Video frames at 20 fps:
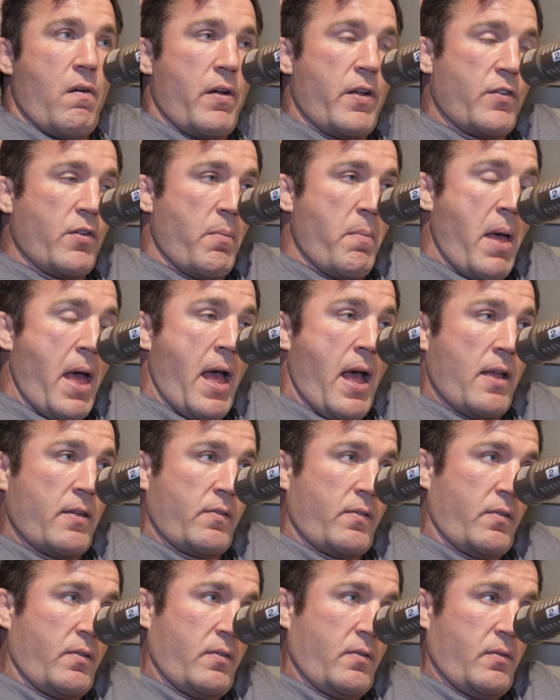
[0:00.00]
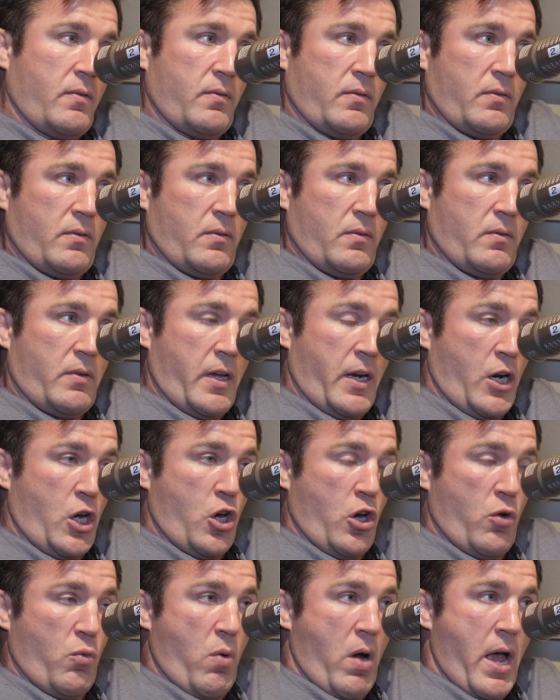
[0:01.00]
it's a mess, in a
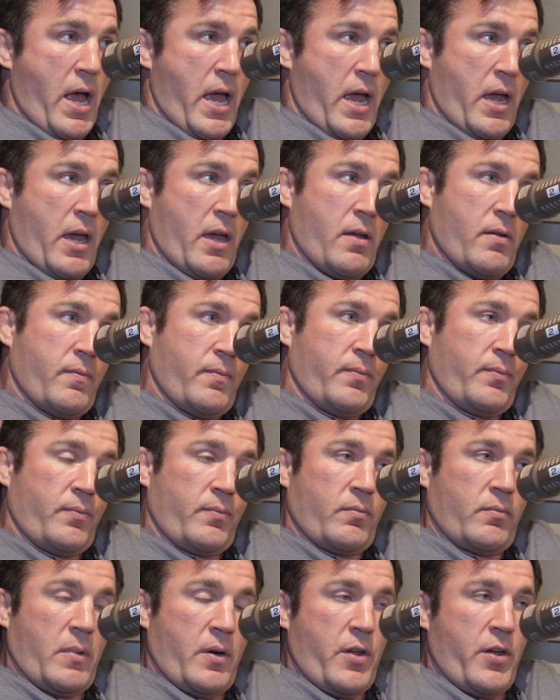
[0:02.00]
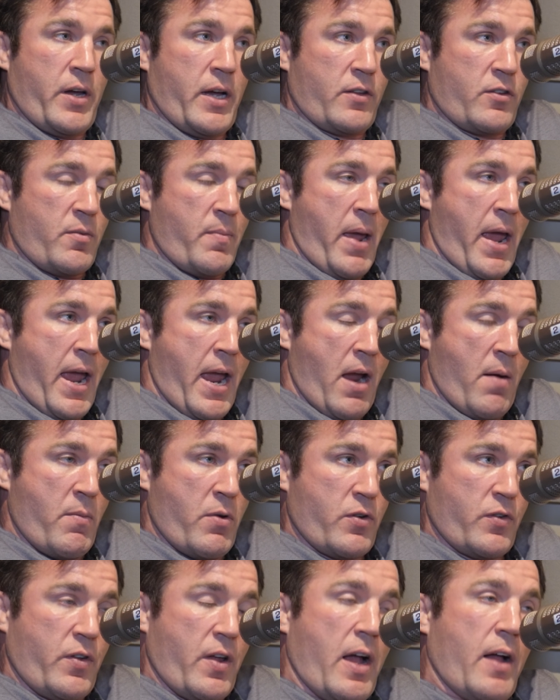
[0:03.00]
good way. Man, you got some
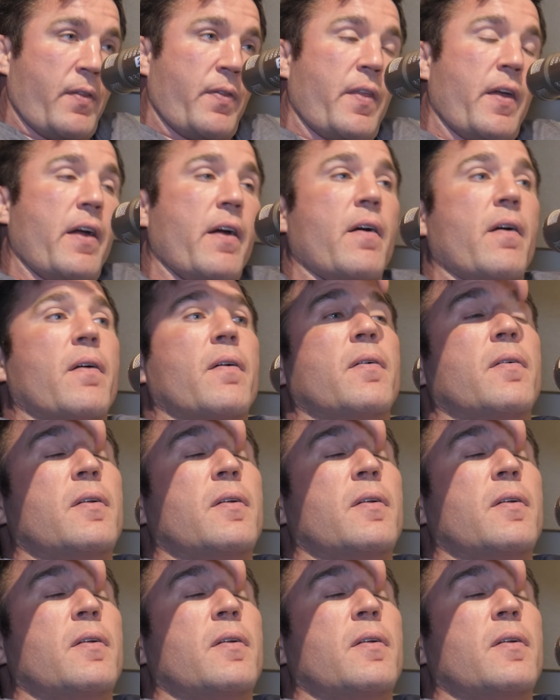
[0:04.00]
hammers out there.